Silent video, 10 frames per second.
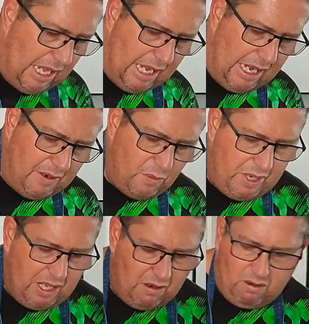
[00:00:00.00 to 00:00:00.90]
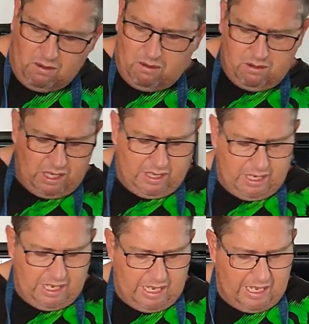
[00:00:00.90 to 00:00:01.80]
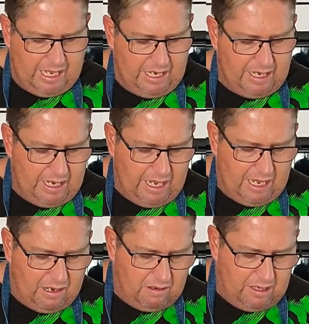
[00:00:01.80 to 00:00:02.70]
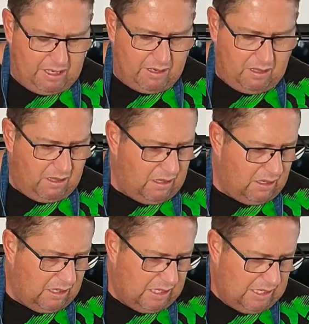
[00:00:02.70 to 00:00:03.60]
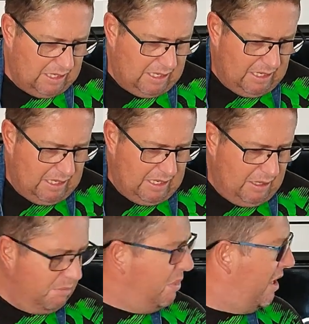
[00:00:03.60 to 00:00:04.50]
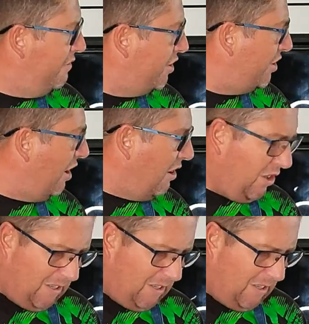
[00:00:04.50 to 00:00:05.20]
and we are going to add our little beef stock.